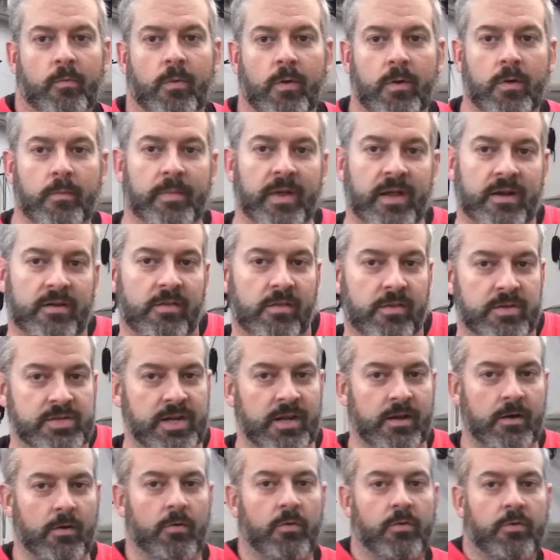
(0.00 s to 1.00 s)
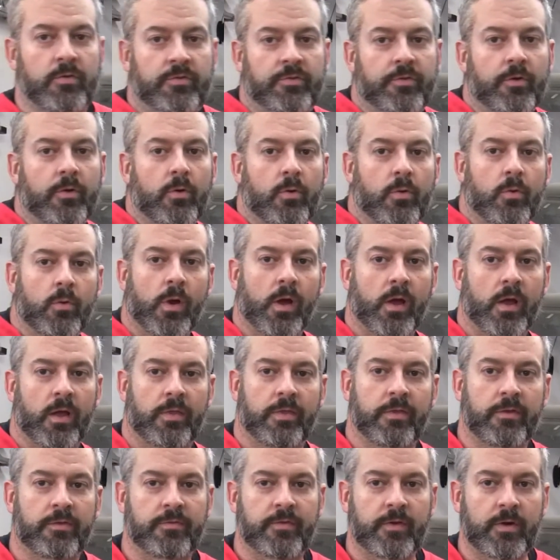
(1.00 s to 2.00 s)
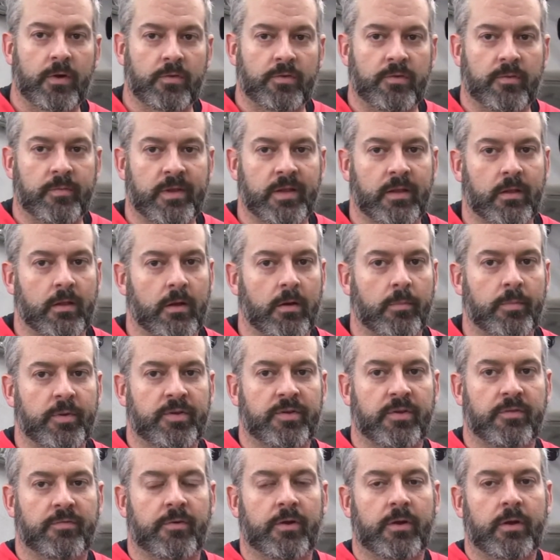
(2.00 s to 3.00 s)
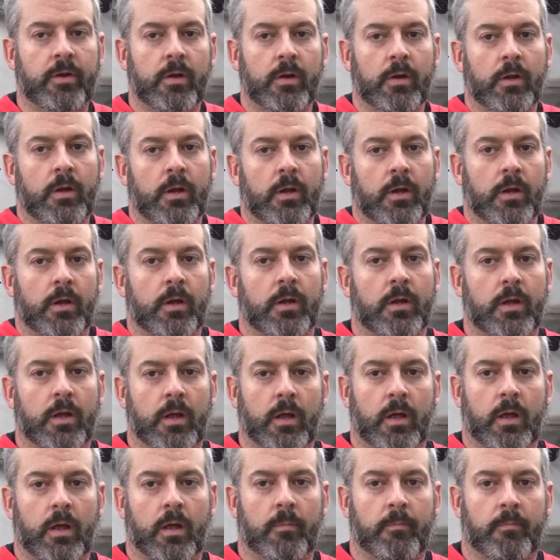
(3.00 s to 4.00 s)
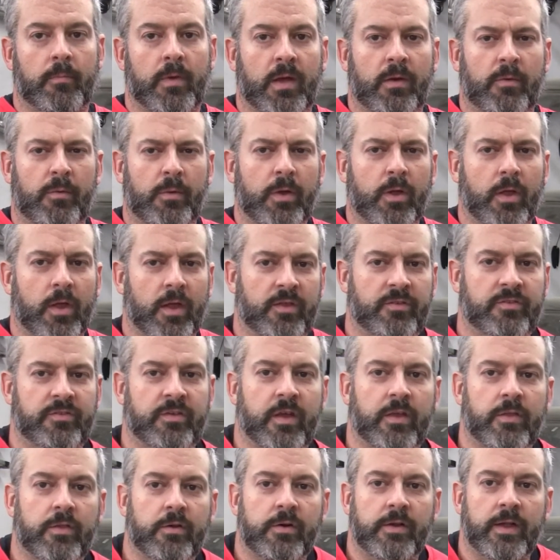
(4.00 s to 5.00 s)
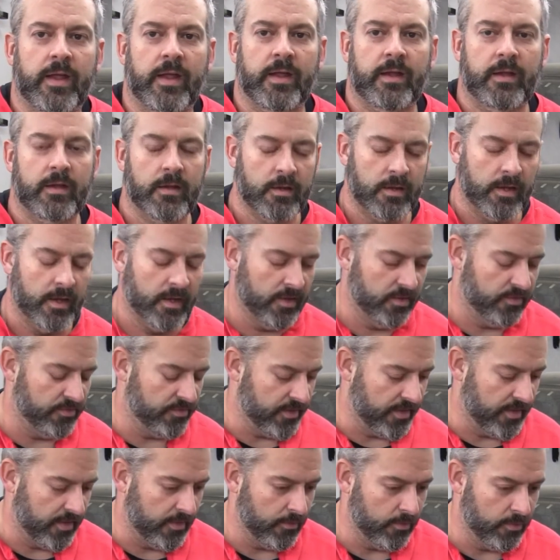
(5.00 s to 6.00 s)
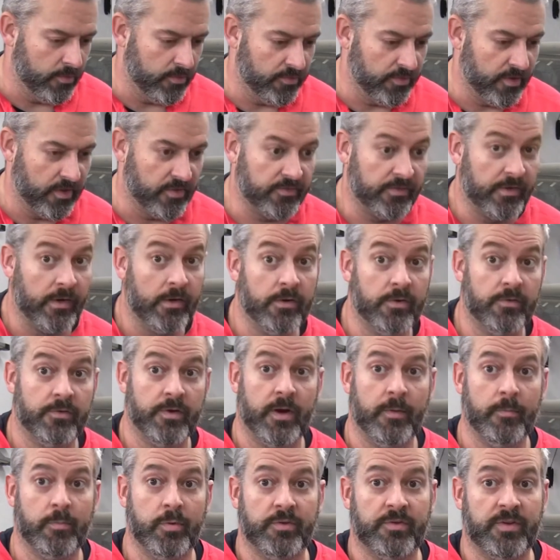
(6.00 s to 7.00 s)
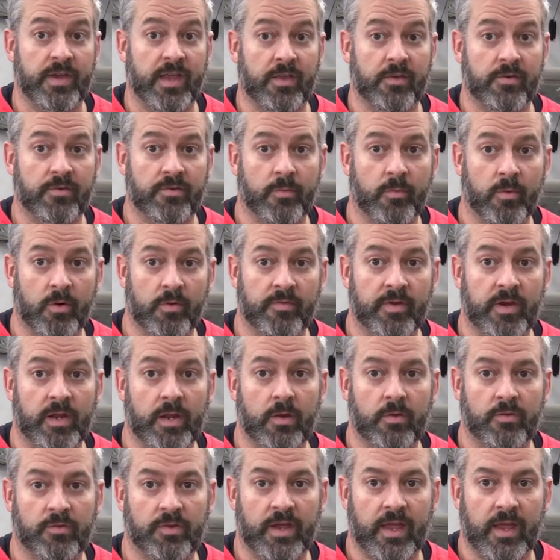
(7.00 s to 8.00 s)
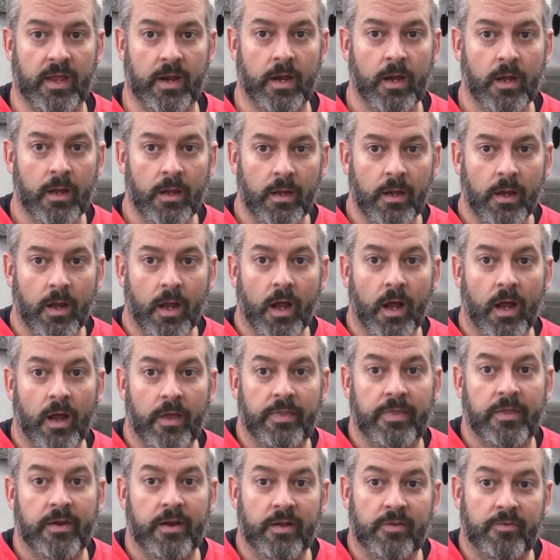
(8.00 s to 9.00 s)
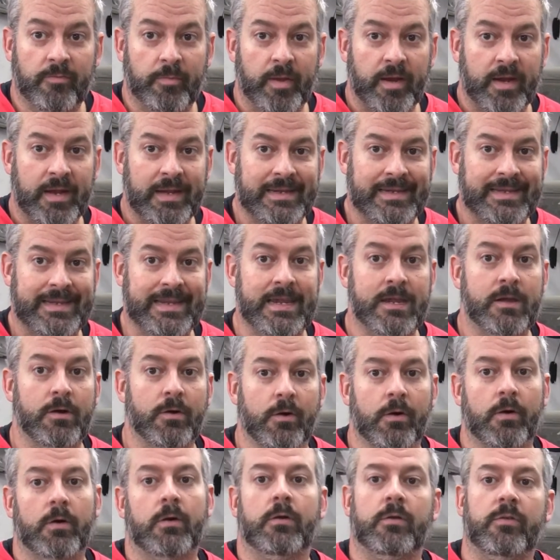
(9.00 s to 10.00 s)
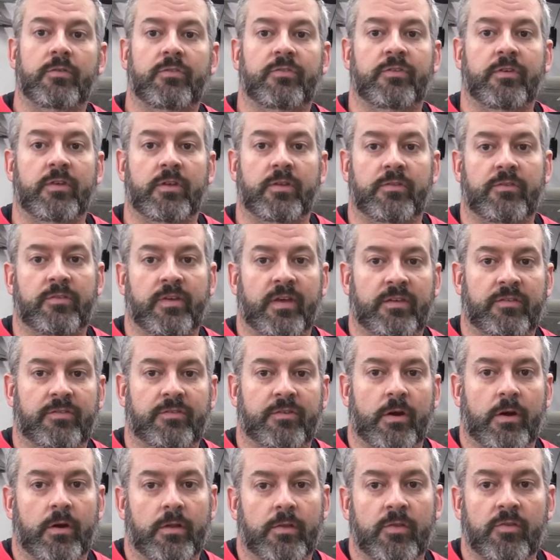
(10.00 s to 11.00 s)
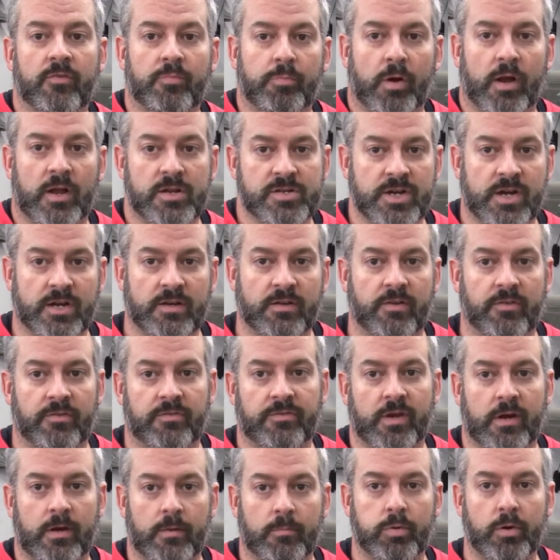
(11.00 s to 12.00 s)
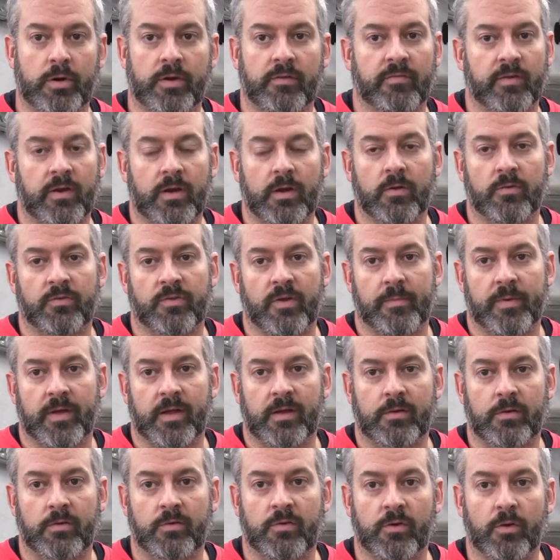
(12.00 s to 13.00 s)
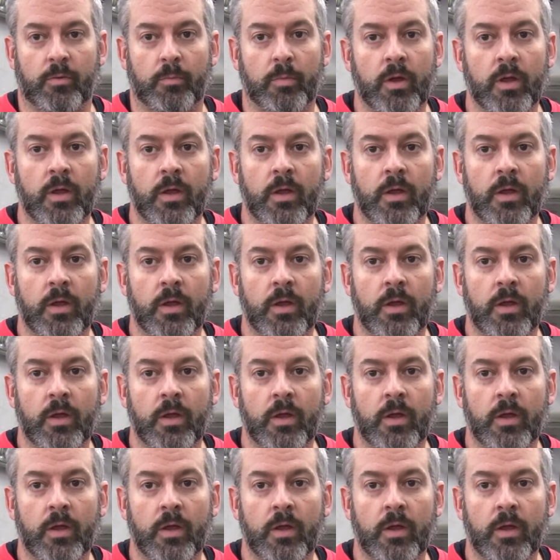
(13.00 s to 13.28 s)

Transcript: welcome back to the channel. So this video is going to be a little bit different. I realized the other day as I was starting to try and put together some more videos again that it's been a year since I started this project and started putting videos up on YouTube.